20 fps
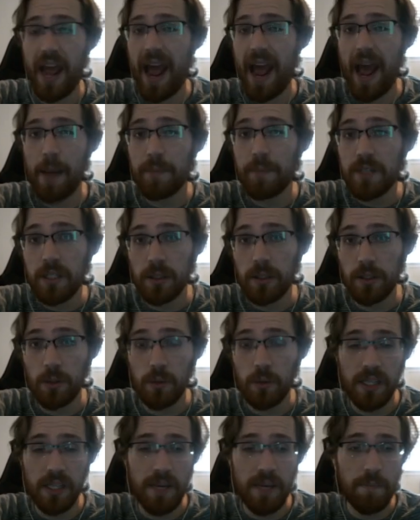
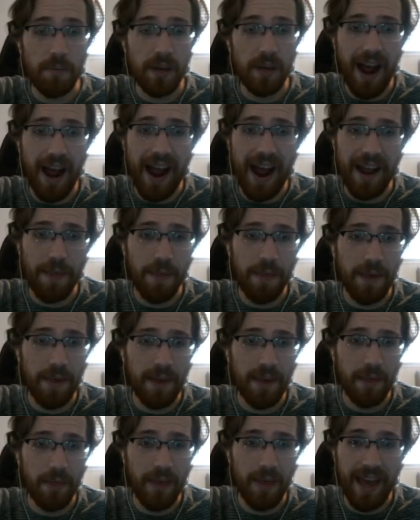Absolutely. But I
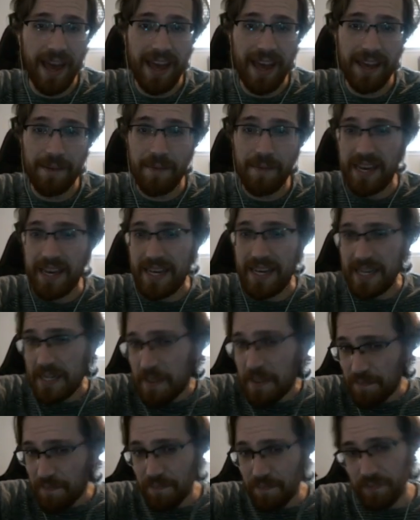think that
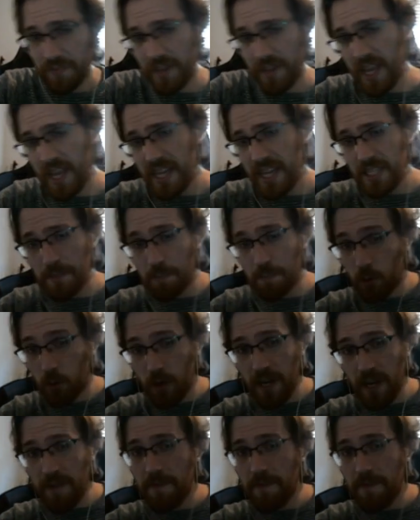it's pretty